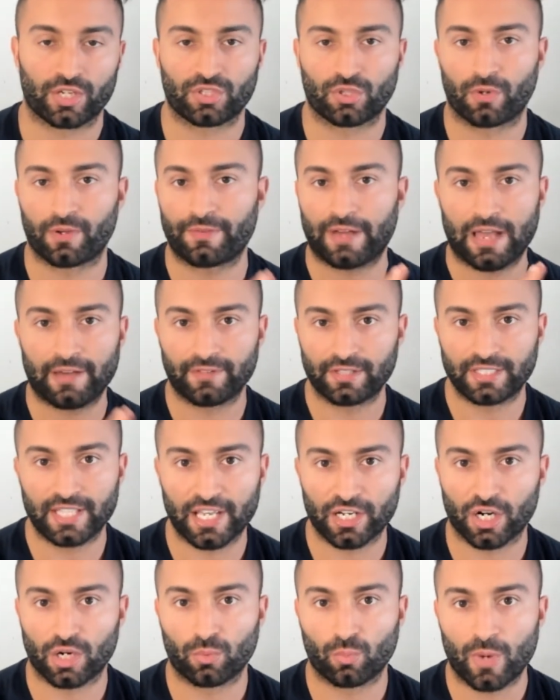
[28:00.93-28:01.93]
So if I have a
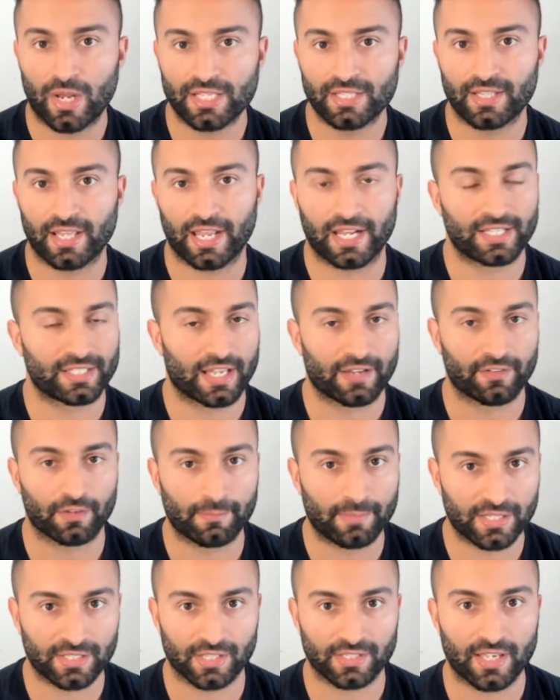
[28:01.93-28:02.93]
date on Wednesday, because I have a
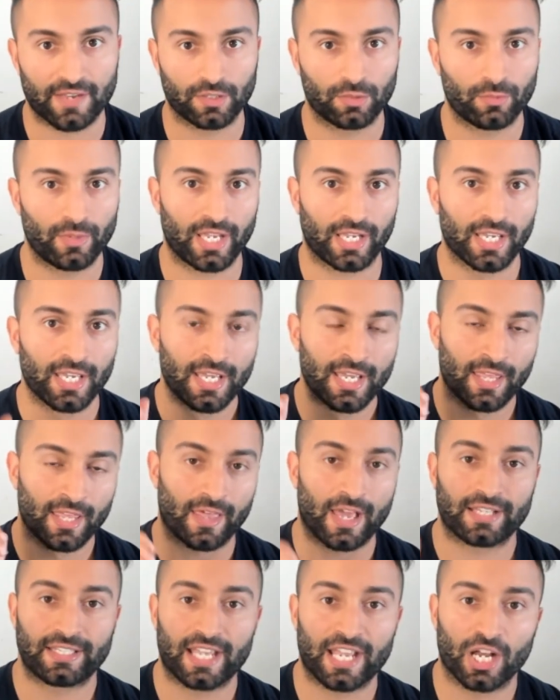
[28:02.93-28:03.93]
business heavy week,
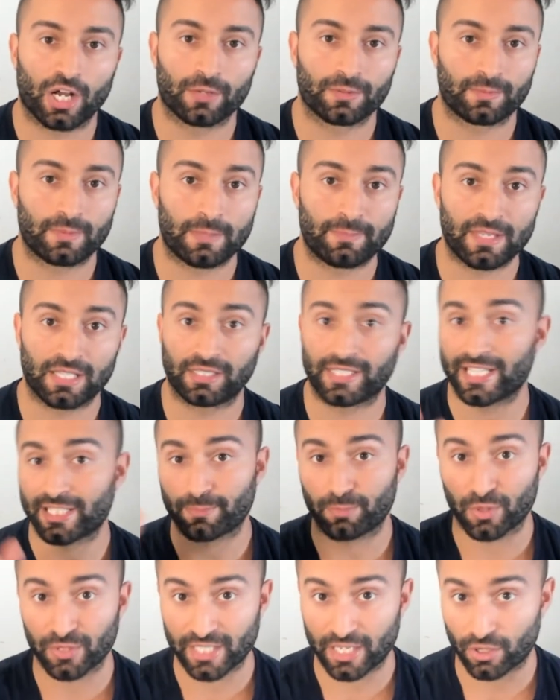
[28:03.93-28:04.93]
that date helps me be less
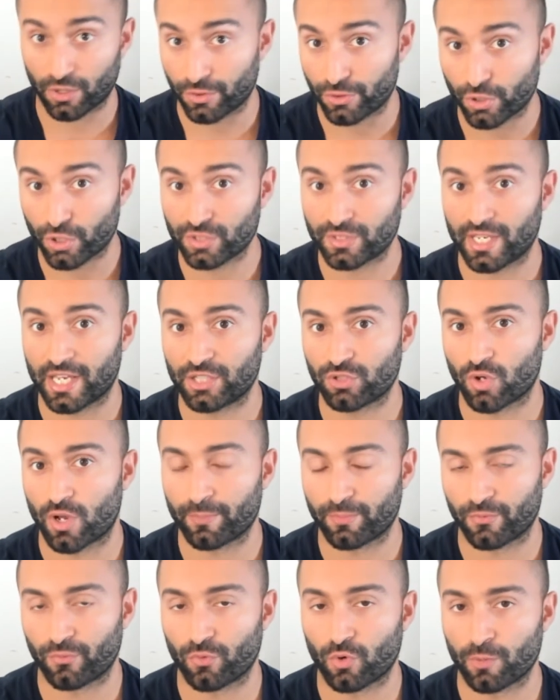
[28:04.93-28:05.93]
burnt out on Thursday, so I
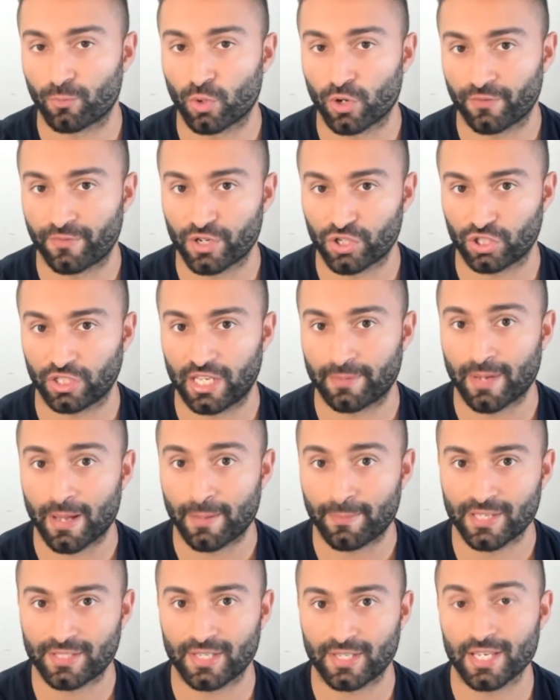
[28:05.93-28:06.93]
perform more efficiently in my
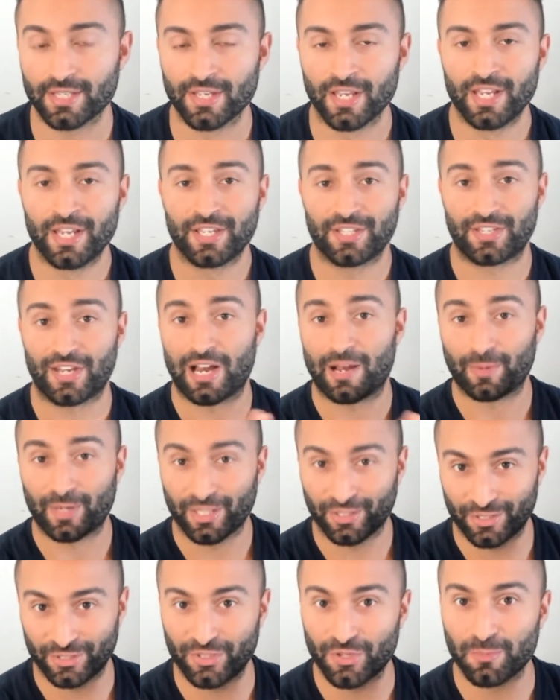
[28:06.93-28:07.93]
business. So now I'm
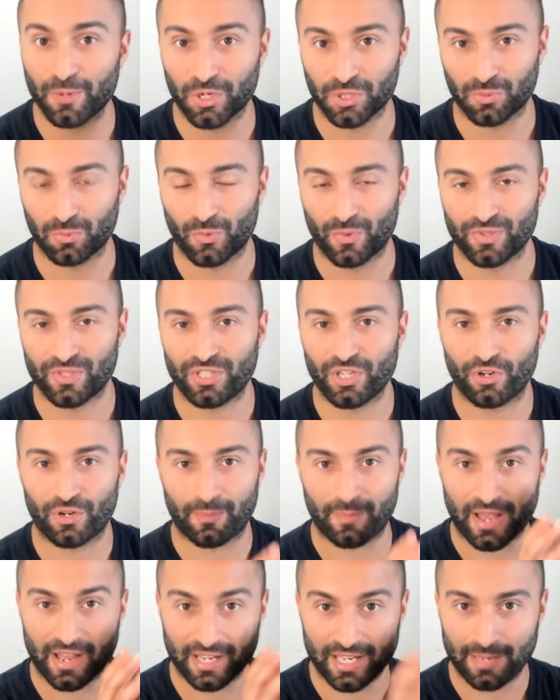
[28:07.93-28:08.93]
killing two birds with one stone.
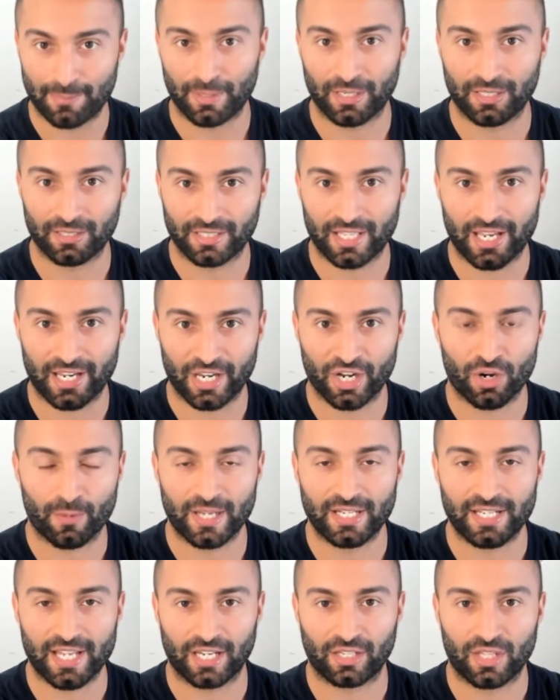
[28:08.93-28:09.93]
I'm taking care of my
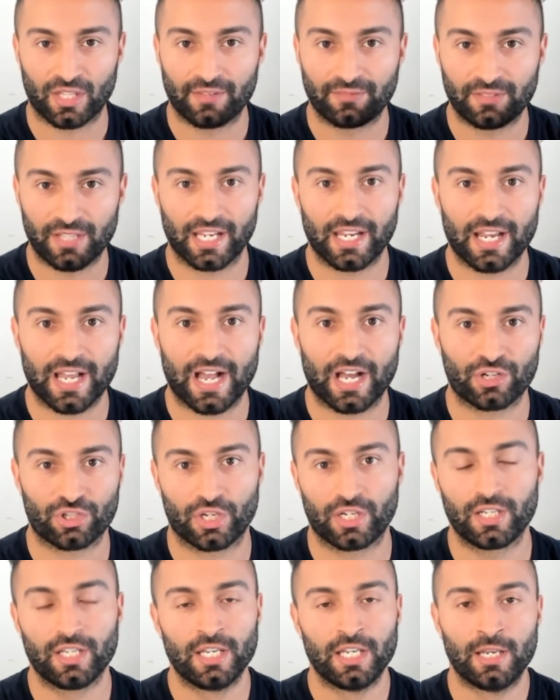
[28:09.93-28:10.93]
dating life, taking
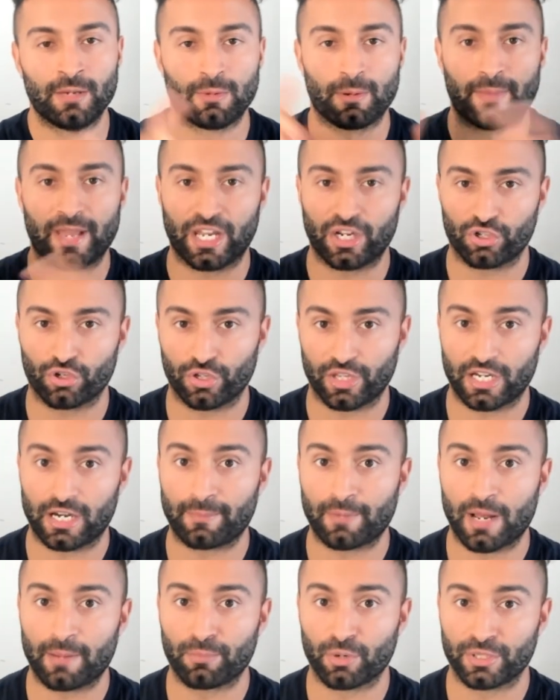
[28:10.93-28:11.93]
action, but making sure that I'm
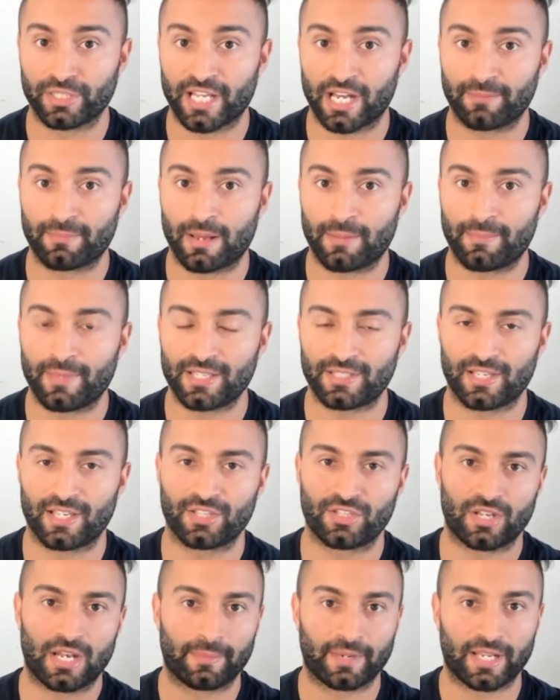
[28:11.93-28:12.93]
not burnt out in my business,
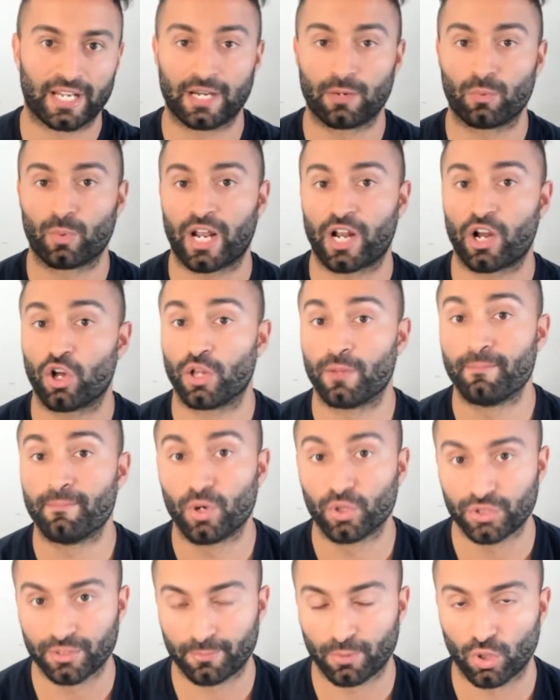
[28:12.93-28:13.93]
and I'm getting what I call a
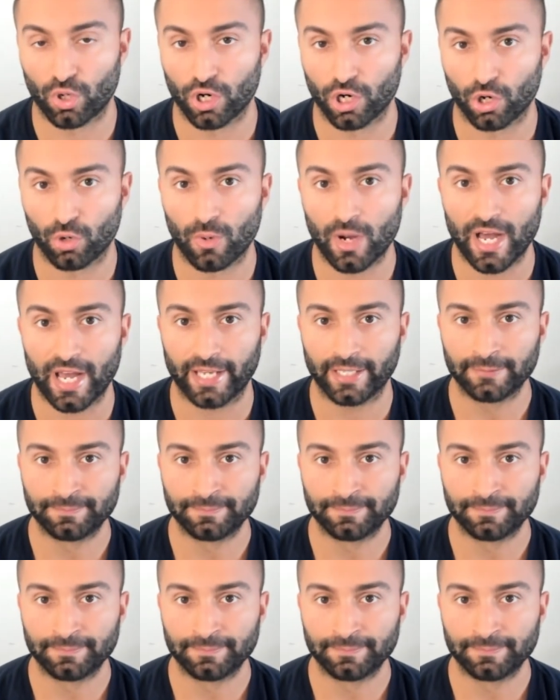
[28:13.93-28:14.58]
multiple ROI.